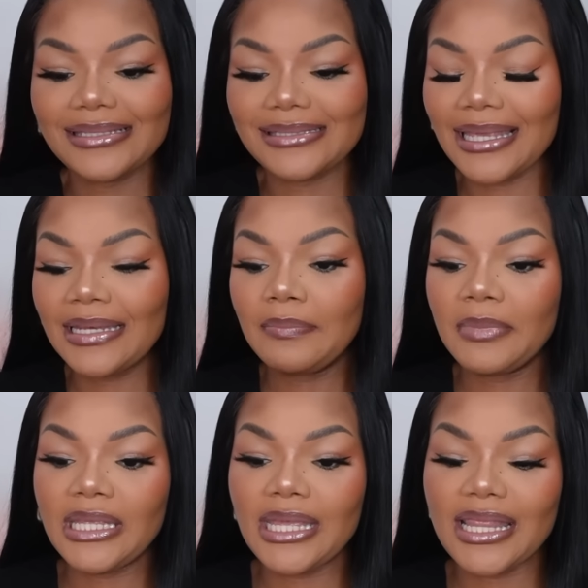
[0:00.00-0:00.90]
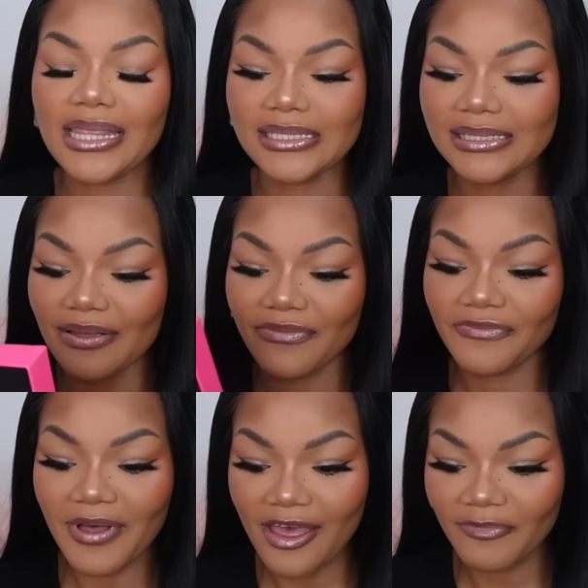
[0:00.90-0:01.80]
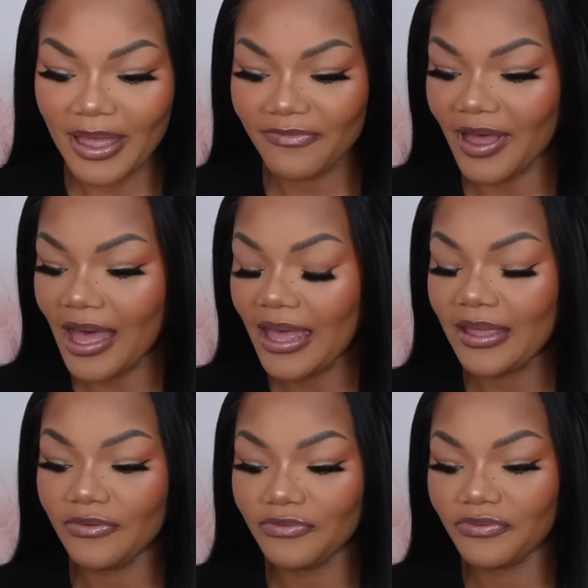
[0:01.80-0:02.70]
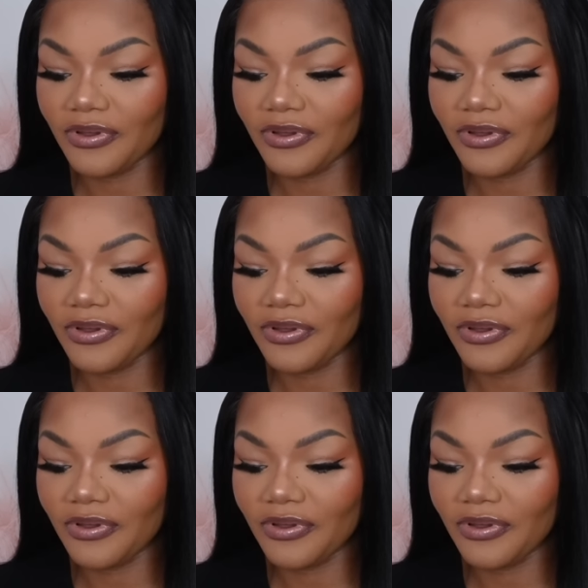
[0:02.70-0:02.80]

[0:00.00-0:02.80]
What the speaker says: sent me this 5x5.